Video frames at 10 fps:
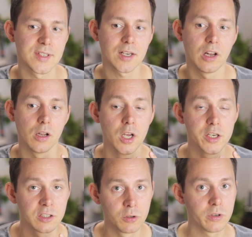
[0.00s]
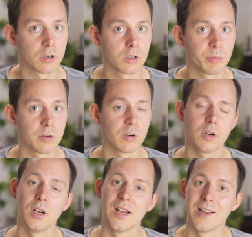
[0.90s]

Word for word: signal to your computer,